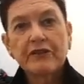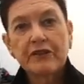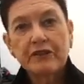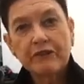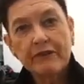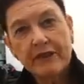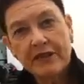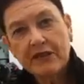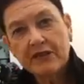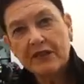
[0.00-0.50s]
the
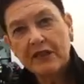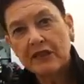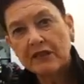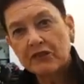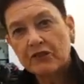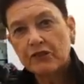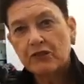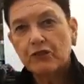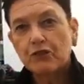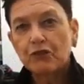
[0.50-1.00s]
US
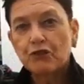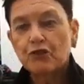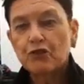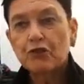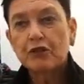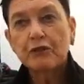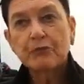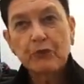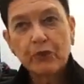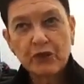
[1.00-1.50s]

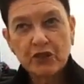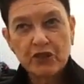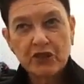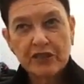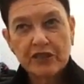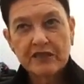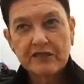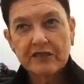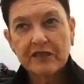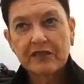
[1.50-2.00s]
Constitution, the
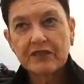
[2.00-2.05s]
Portuguese